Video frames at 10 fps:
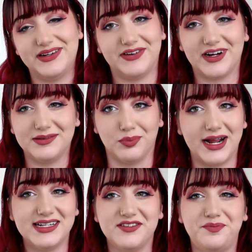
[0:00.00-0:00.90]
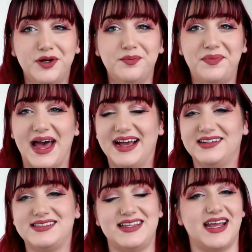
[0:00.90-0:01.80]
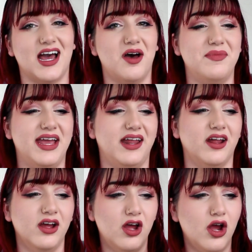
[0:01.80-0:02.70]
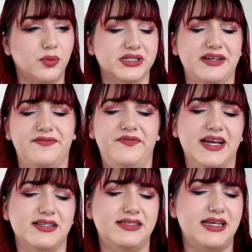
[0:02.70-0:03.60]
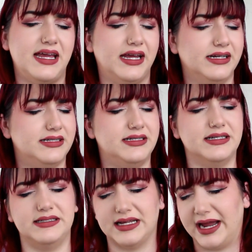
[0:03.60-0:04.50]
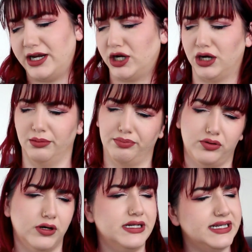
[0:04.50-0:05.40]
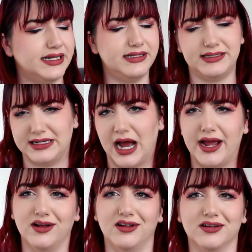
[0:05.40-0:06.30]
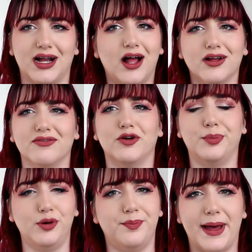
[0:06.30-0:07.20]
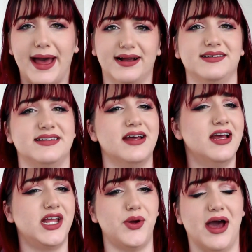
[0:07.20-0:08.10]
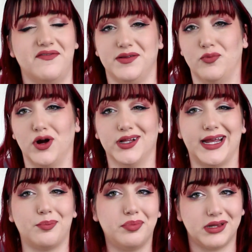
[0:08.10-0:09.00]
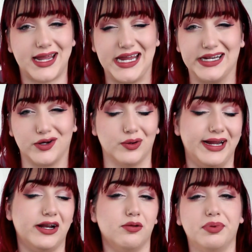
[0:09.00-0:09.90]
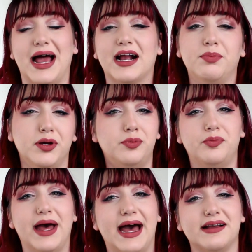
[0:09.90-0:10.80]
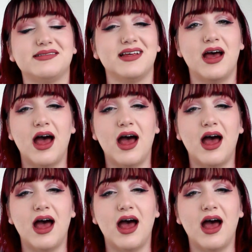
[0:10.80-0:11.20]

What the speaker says: of different brands of poop bags. They come in really fancy, designer, printed style, colorful poop bags. You have the more like plain green or black poop bags.